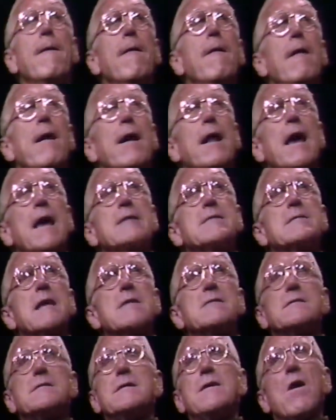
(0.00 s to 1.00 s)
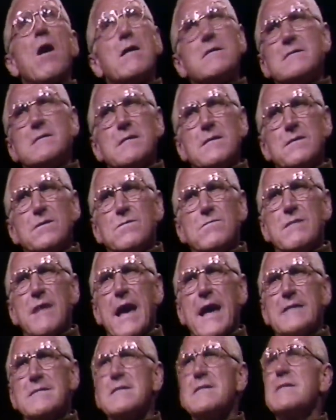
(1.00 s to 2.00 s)
And I said she oughtn't to do
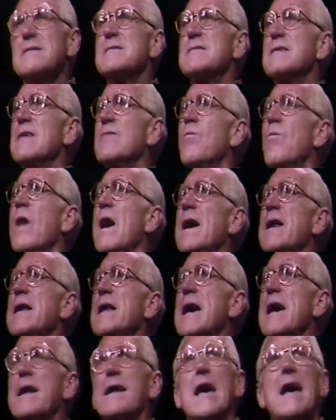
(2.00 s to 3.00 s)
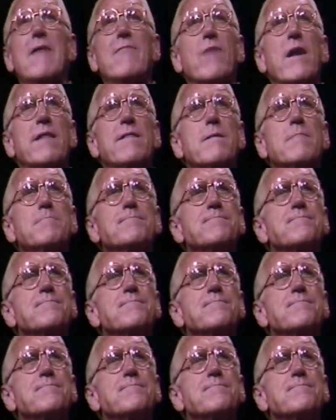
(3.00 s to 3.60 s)
that. And she said, why not? I've read them.